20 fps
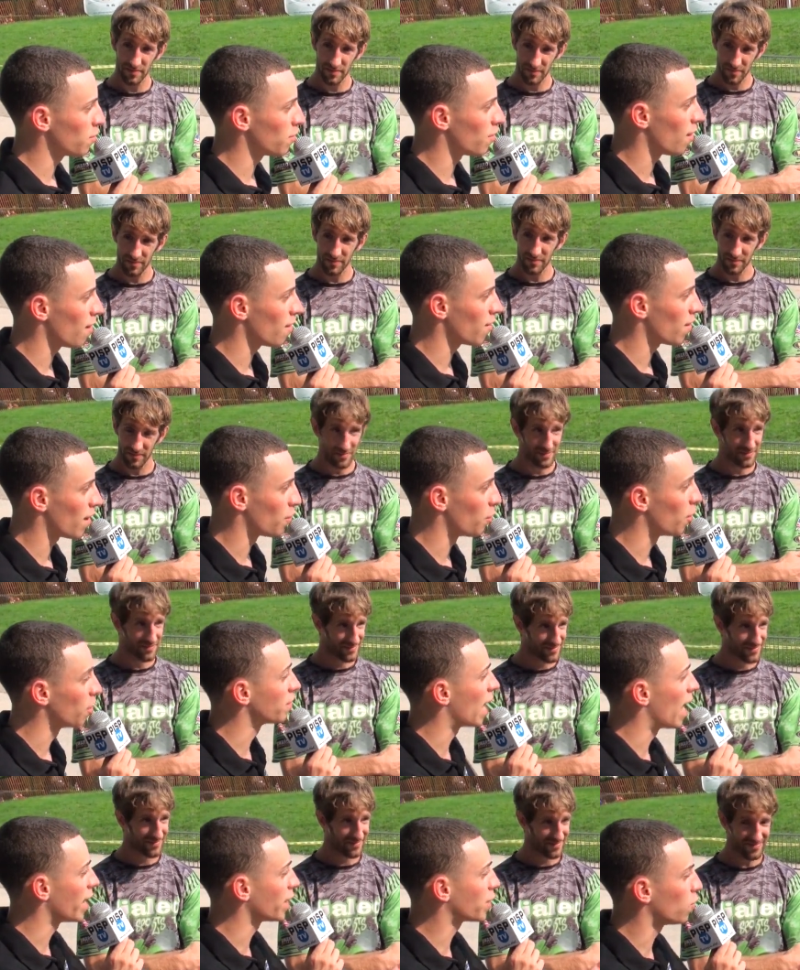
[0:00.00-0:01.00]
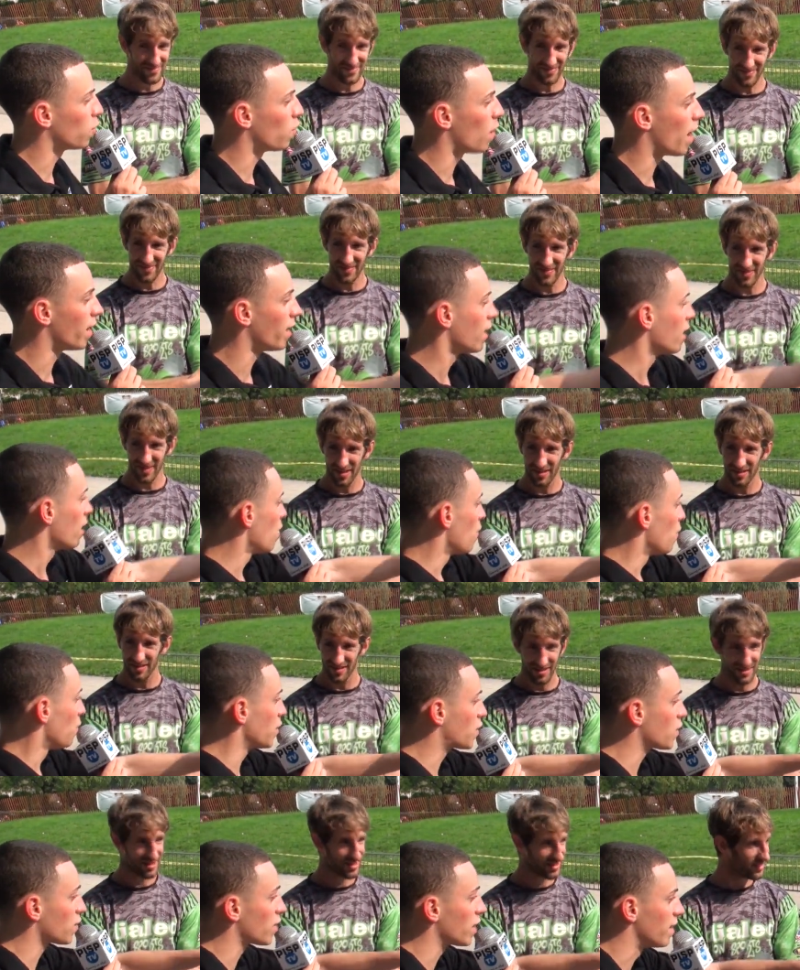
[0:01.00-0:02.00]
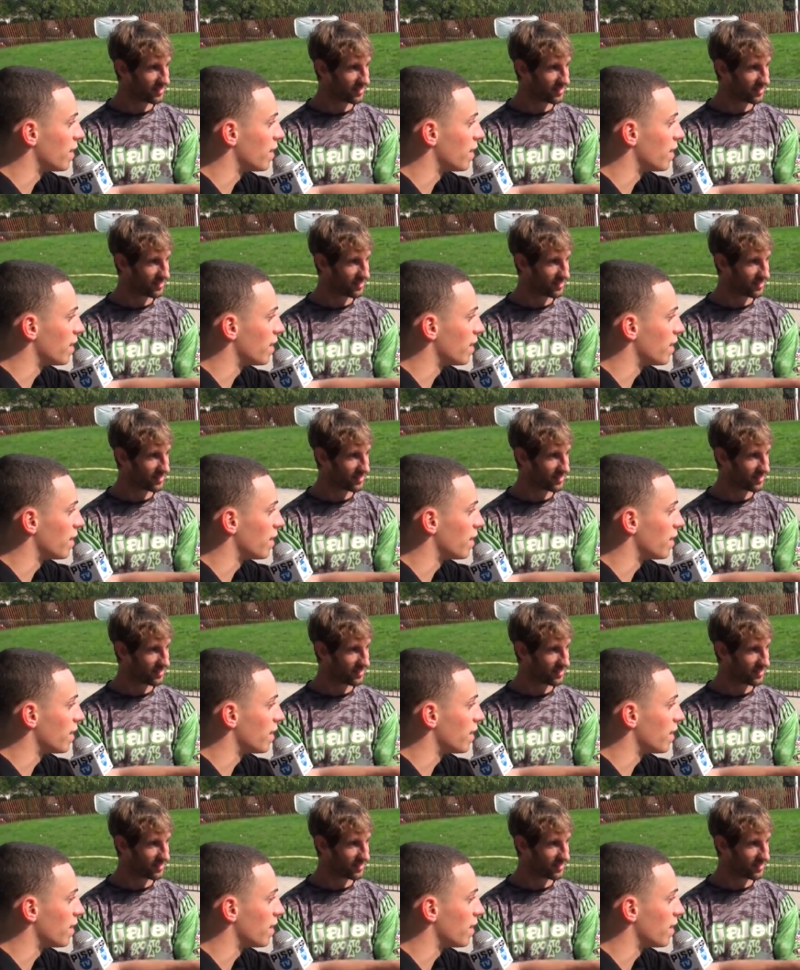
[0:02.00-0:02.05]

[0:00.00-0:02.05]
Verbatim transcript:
Speaker 1: All right, well, thank you. And this is